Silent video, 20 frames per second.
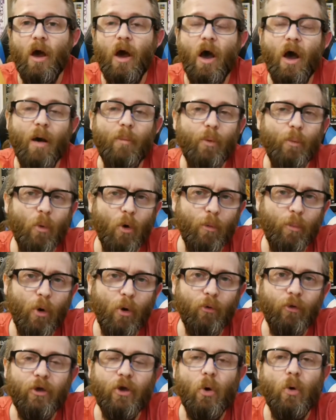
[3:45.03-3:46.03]
Uh, but more
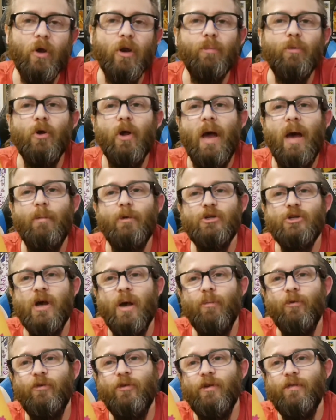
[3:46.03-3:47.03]
importantly, go hit up your comic
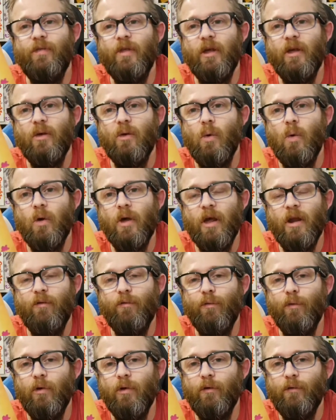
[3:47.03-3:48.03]
shop and see if they can go get
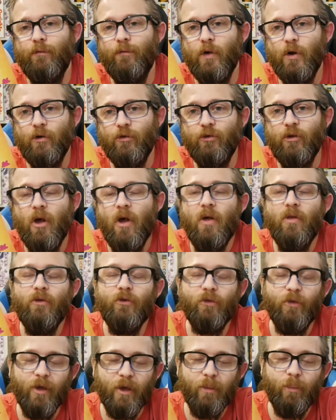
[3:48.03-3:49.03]
it for you first.
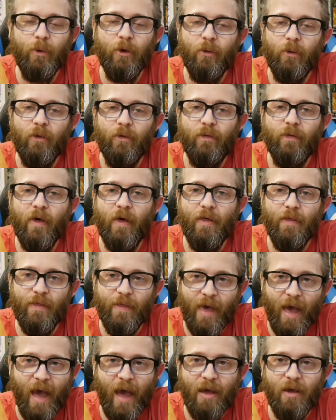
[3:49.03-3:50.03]
There's a link beneath
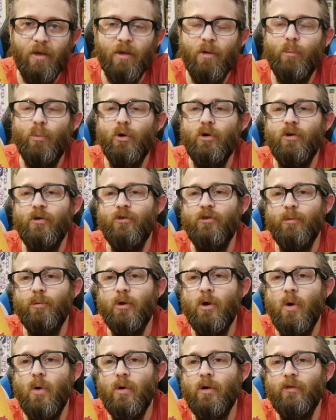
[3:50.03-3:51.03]
that. Put in your
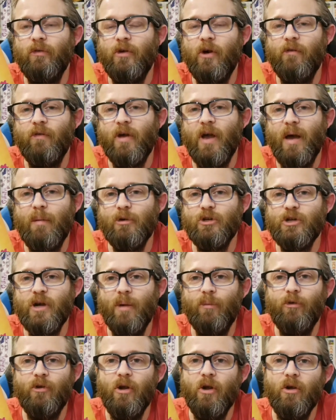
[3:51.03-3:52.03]
zip code. It'll tell if a comic
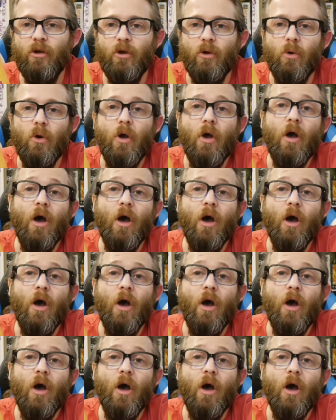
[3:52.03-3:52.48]
shop's near you.